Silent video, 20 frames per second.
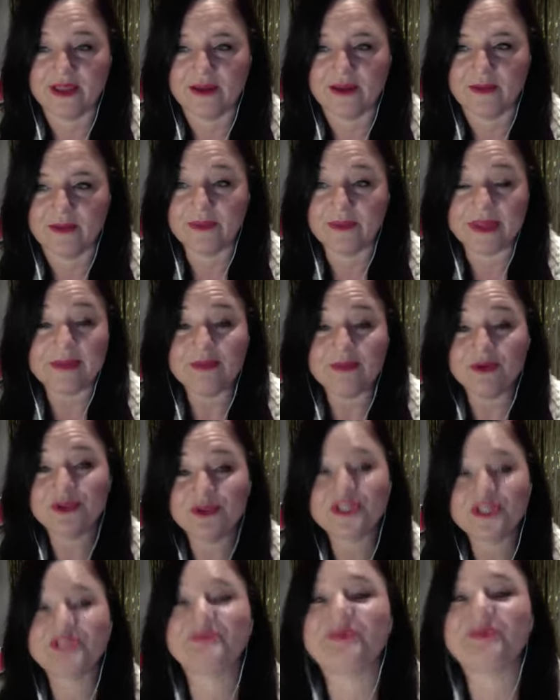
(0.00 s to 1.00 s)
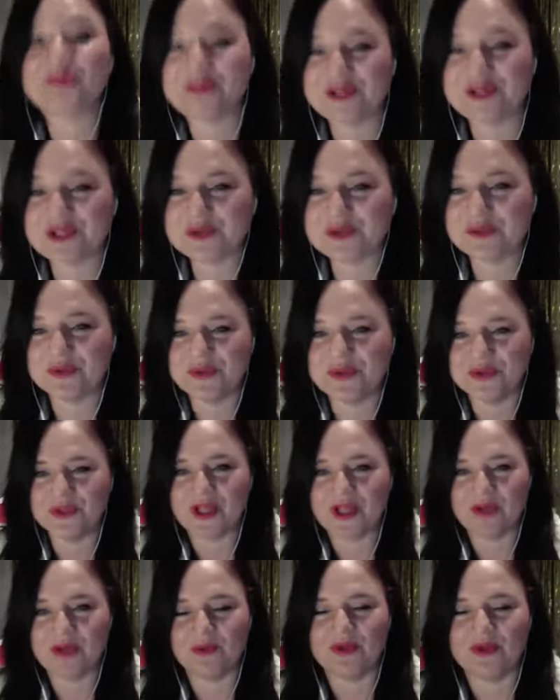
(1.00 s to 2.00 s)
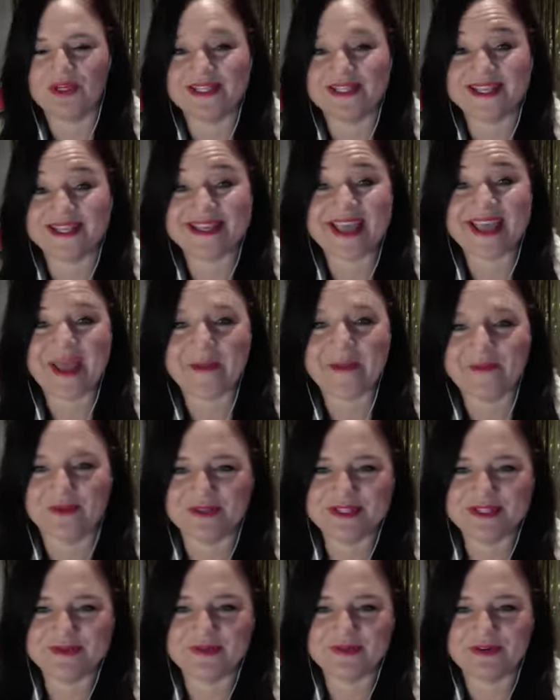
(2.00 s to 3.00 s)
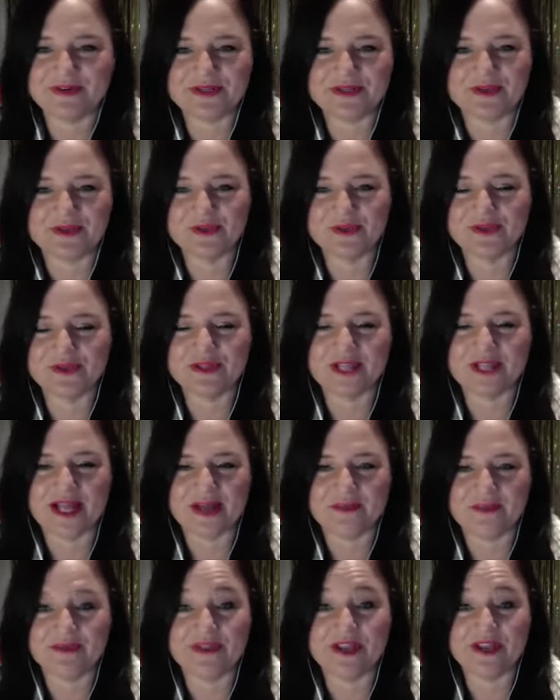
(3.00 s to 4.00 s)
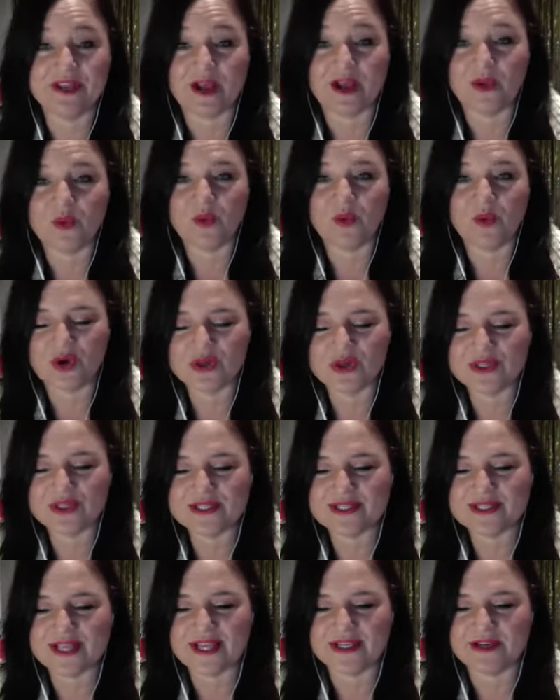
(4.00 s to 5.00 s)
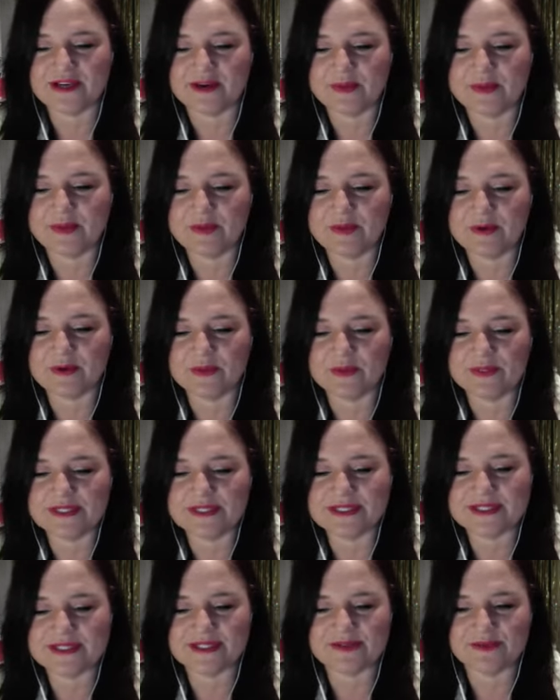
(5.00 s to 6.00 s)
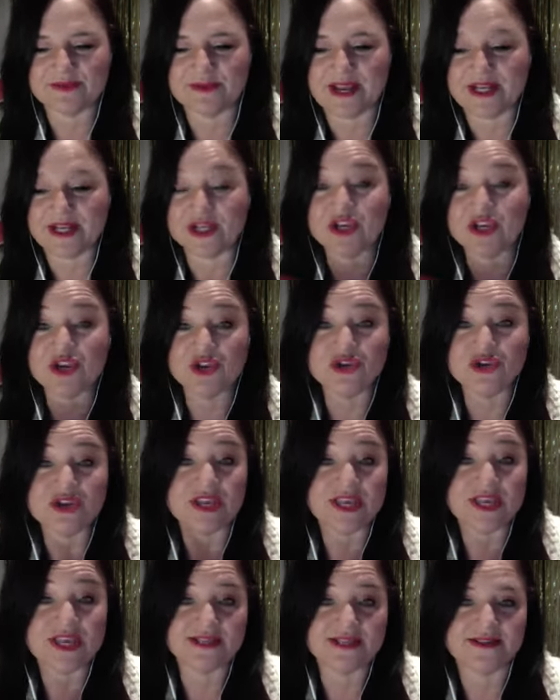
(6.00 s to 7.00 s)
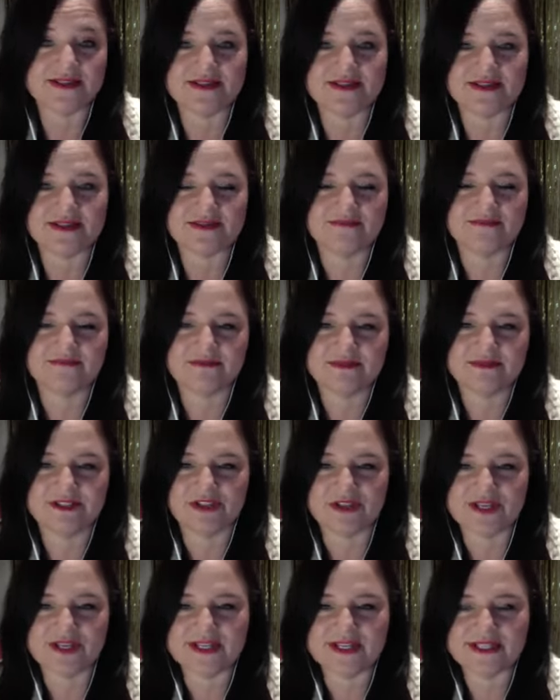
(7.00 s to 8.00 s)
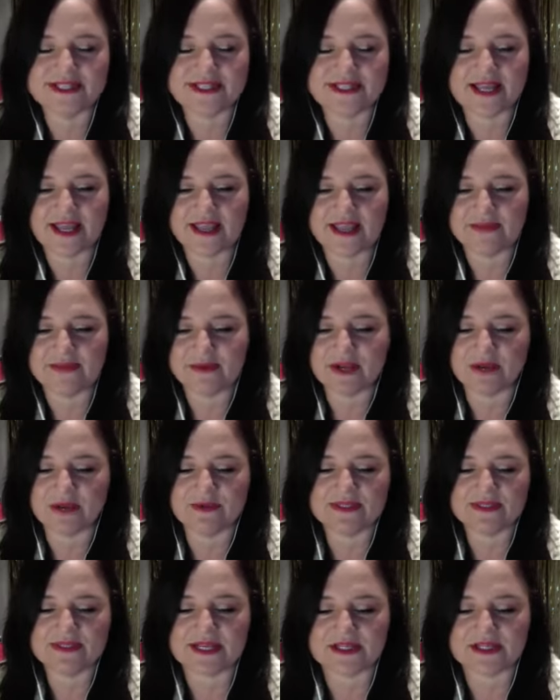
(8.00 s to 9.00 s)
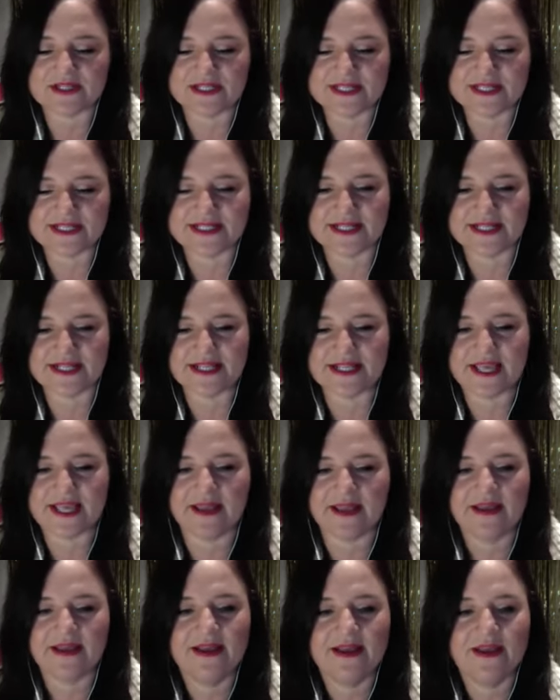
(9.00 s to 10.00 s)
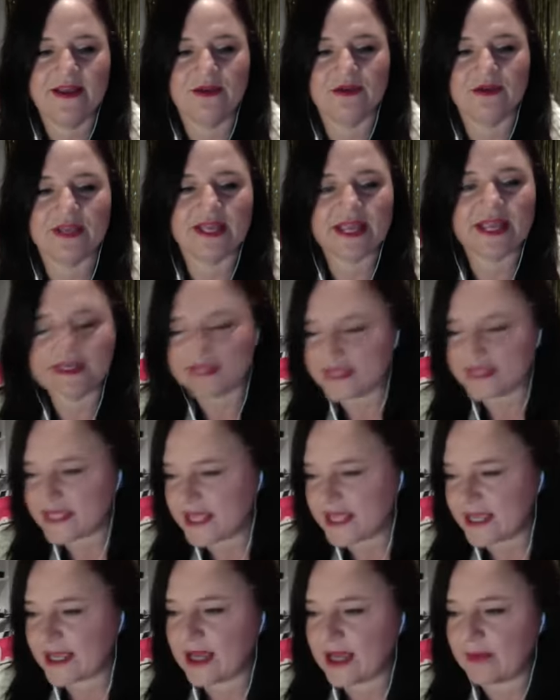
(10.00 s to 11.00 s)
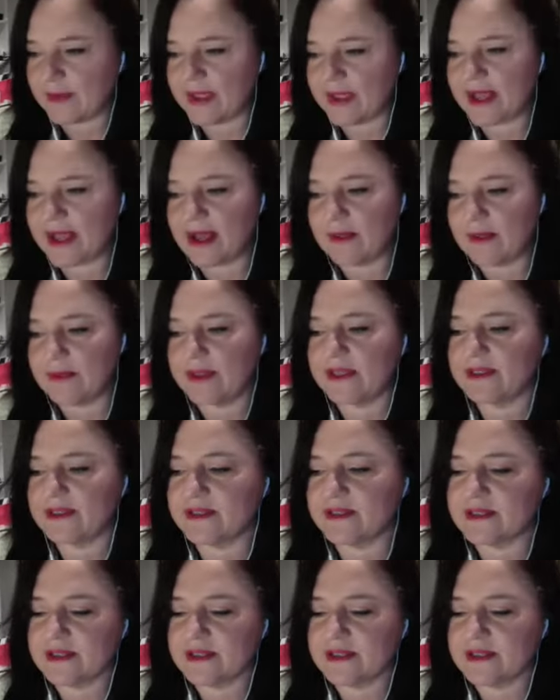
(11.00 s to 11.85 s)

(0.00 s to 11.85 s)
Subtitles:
be more spiritual. I wanted to get more spiritual than I was. And I remember it was around a New Year's Day when I was actually sitting there looking at the year coming up, and